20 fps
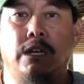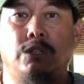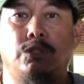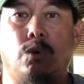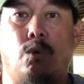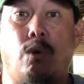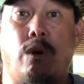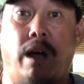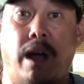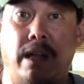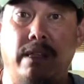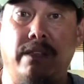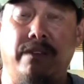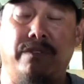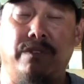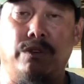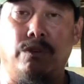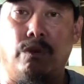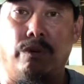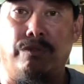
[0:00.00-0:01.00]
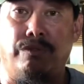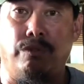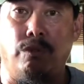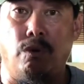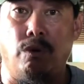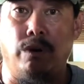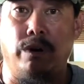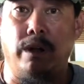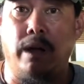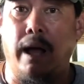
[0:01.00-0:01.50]
So where I live in North
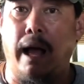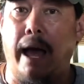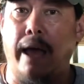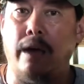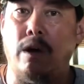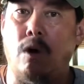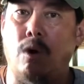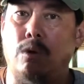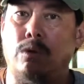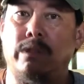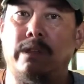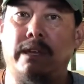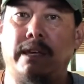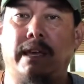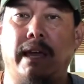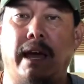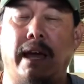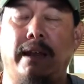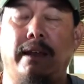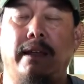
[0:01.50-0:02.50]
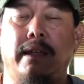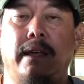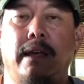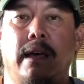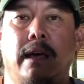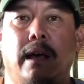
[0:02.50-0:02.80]
Florida, I only get